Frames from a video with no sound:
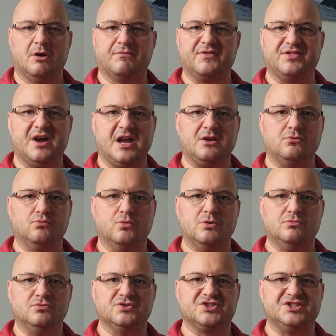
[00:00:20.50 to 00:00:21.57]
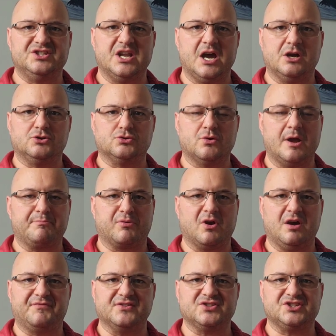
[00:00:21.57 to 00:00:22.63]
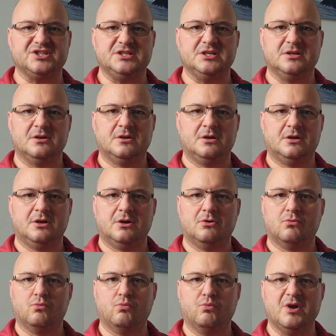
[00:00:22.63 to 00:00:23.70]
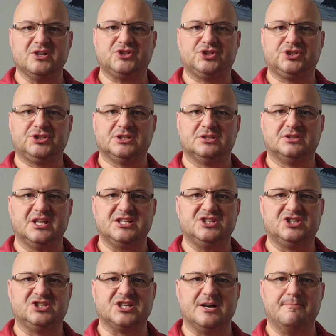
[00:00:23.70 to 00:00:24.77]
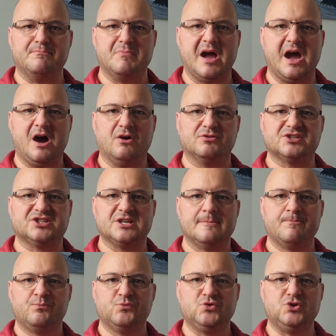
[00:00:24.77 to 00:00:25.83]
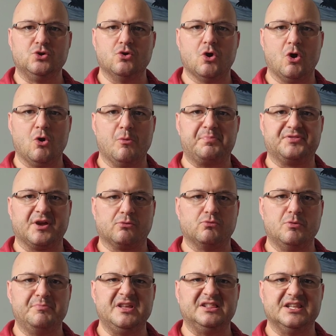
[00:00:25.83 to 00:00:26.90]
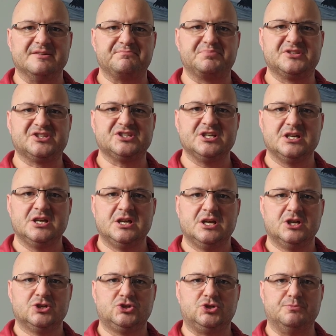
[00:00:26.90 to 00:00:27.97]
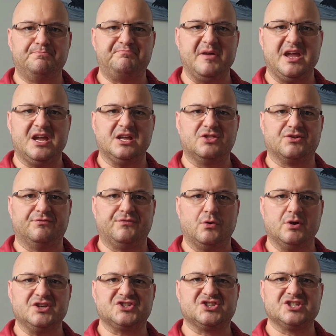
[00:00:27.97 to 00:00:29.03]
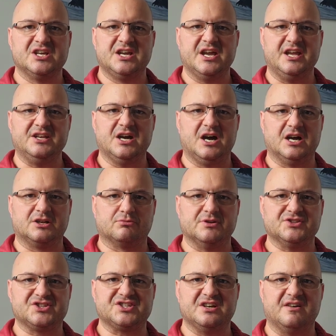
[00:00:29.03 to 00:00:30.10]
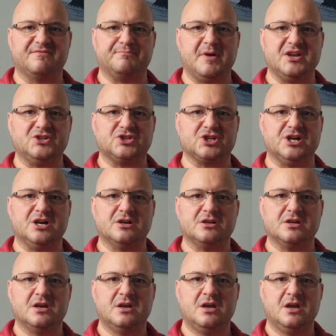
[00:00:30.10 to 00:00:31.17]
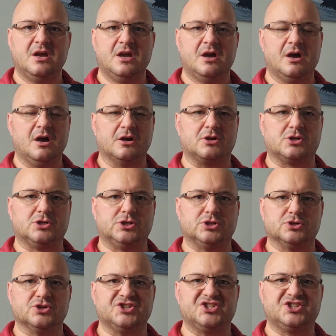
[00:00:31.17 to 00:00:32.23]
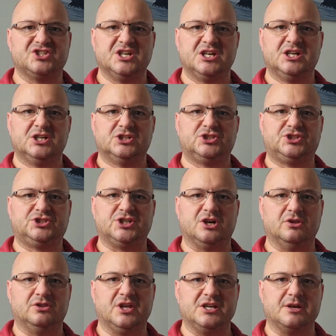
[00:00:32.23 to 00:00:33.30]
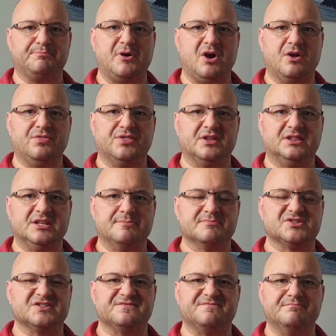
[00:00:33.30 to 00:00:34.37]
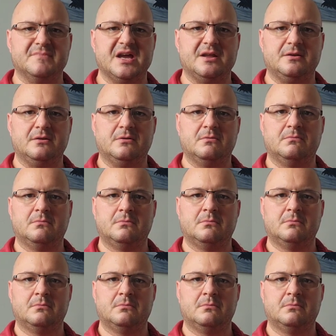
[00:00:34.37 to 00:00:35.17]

Over thy wounds now do I prophesy, which, like dumb mouths, do ope their ruby lips, to beg the voice and utterance of my tongue. A curse shall light upon the limbs of men.